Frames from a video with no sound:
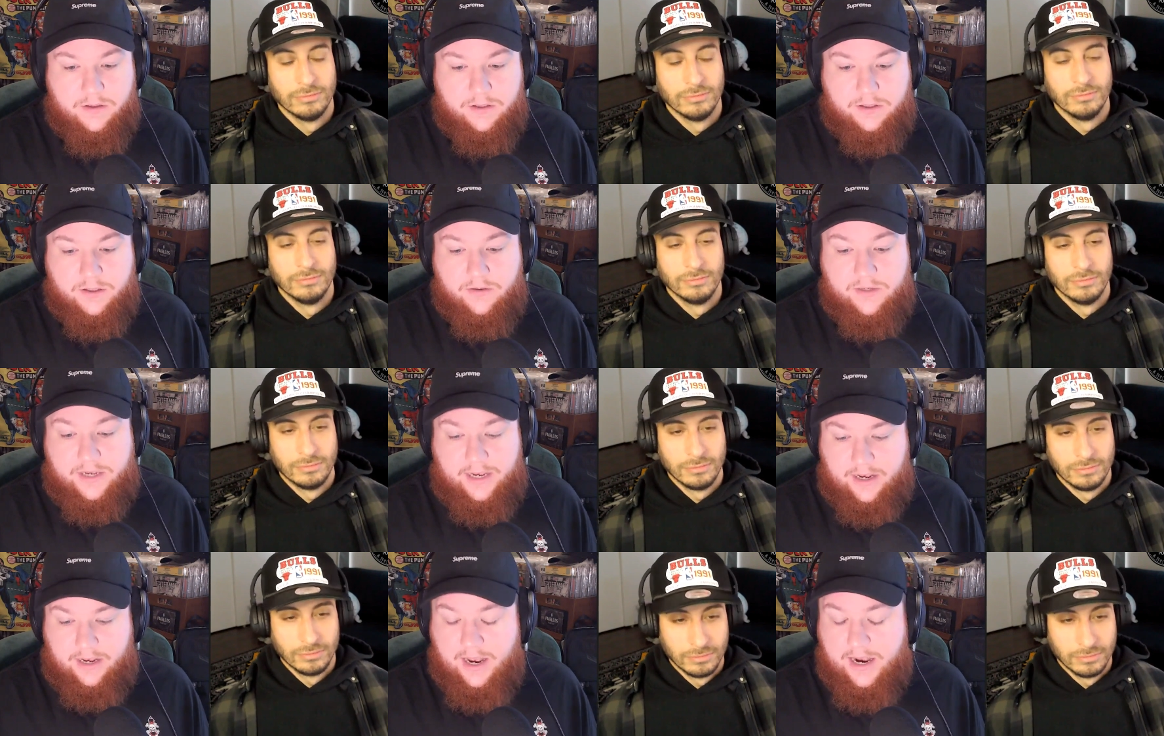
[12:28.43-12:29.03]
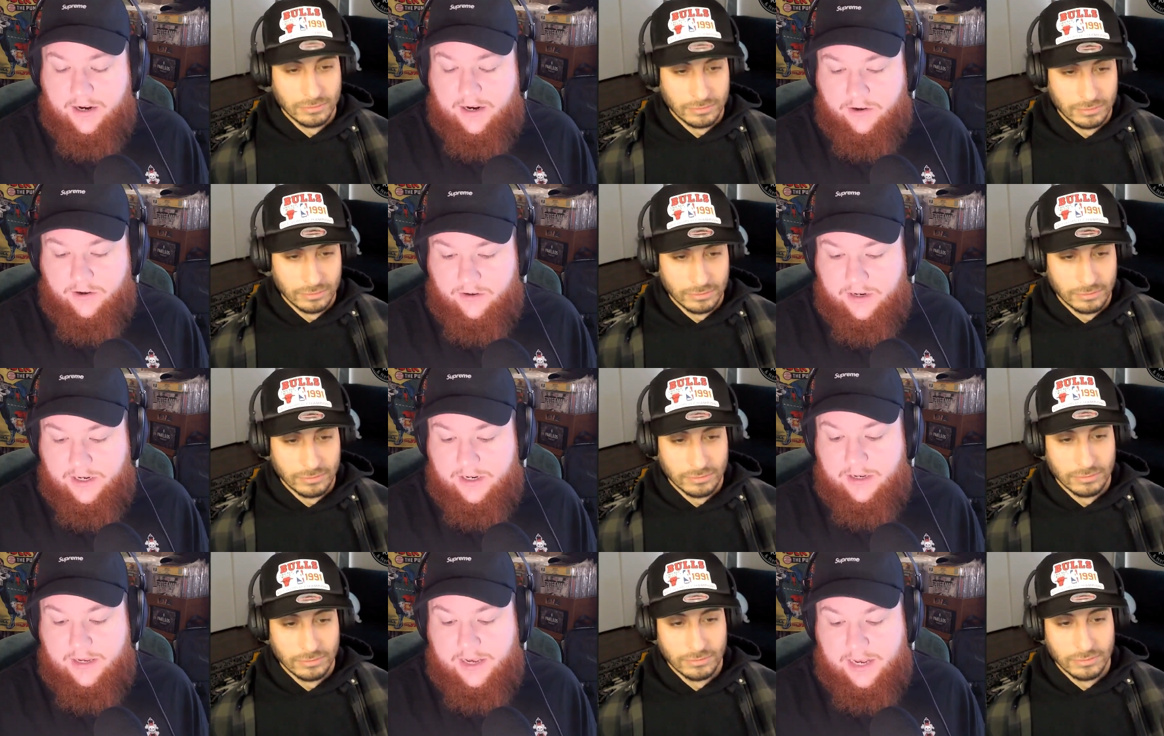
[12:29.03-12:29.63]
Speaker 1: So yeah, I
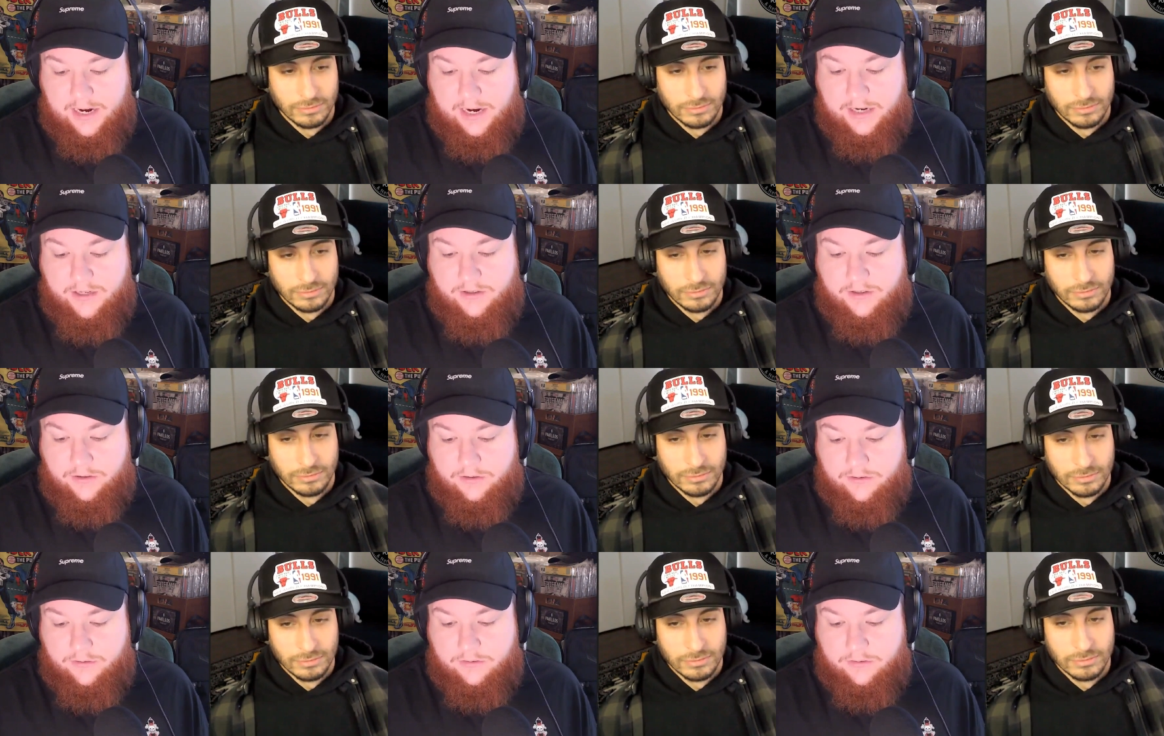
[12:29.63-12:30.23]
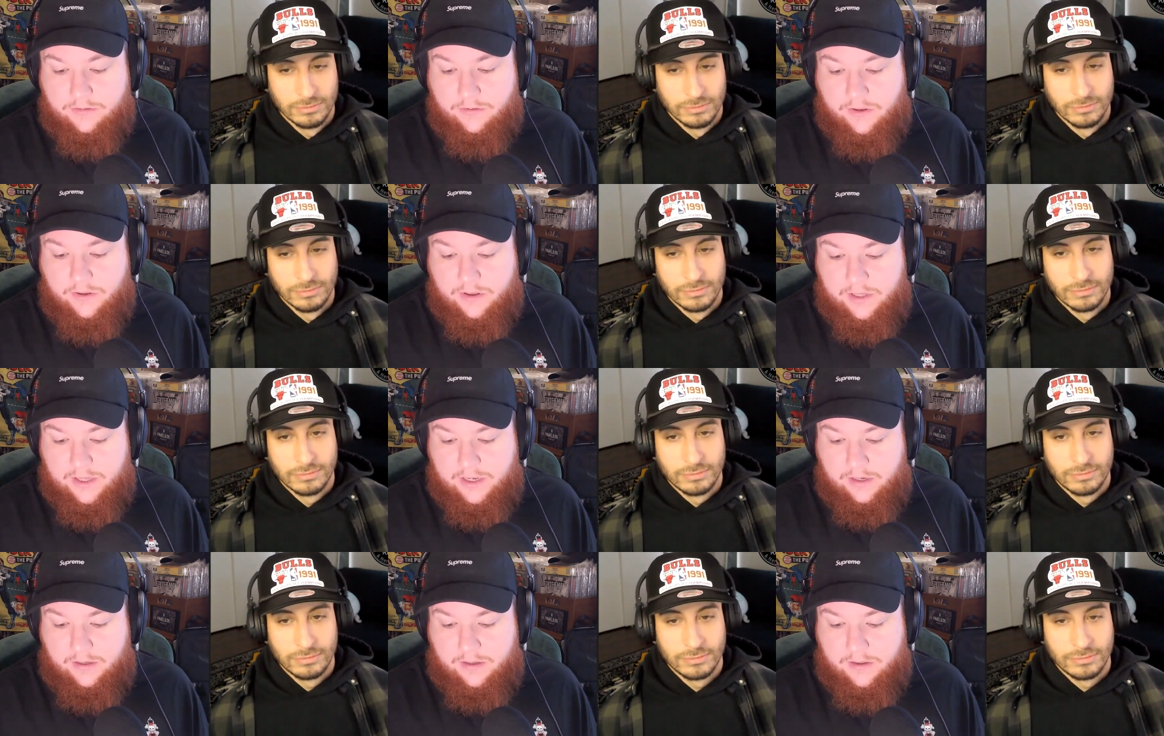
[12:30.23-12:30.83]
agree, and I do
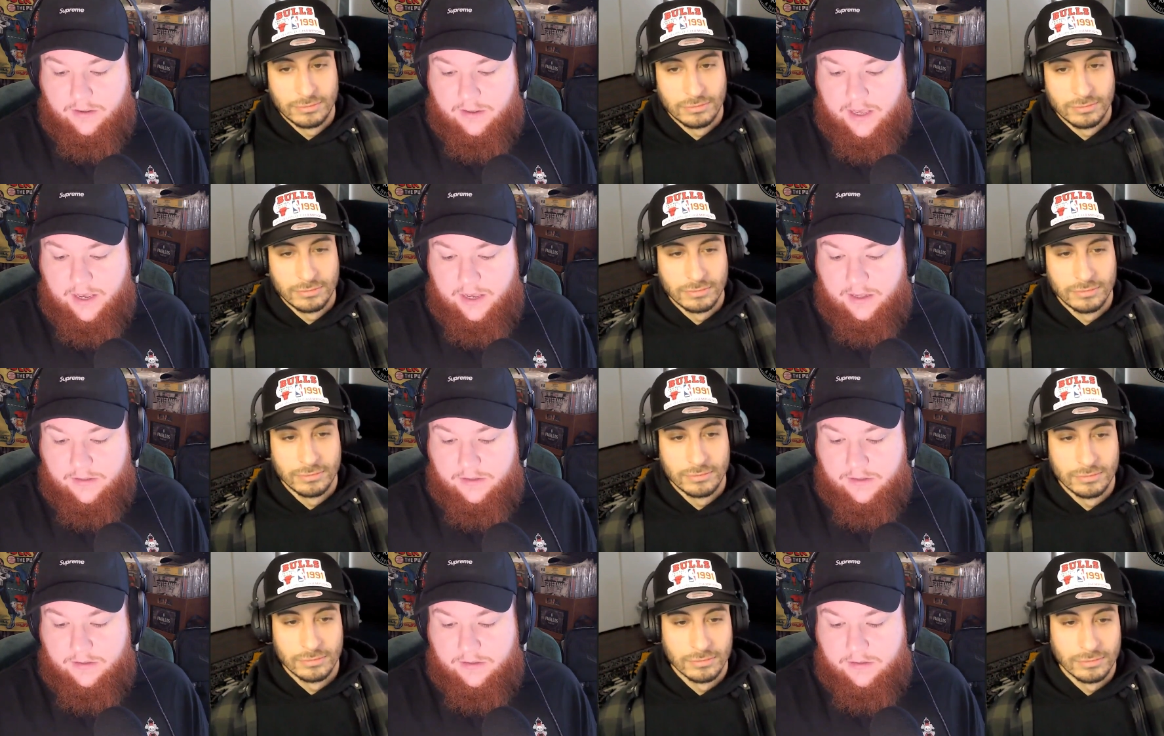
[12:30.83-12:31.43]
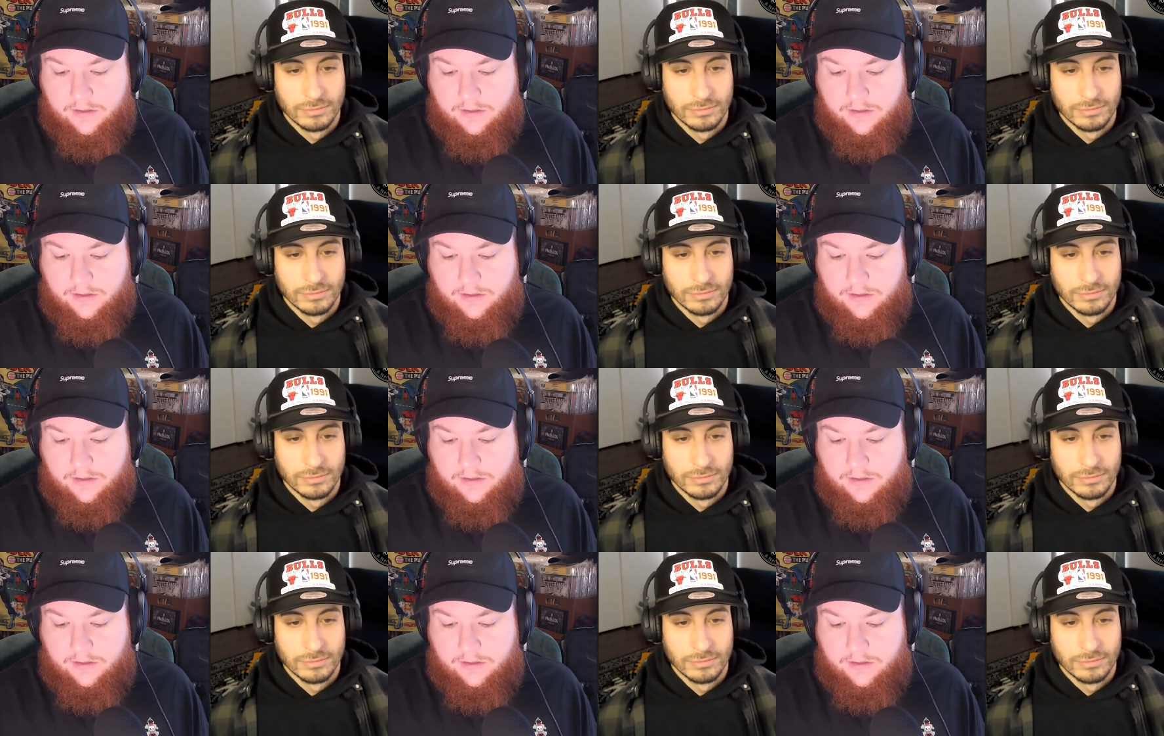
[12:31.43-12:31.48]
think that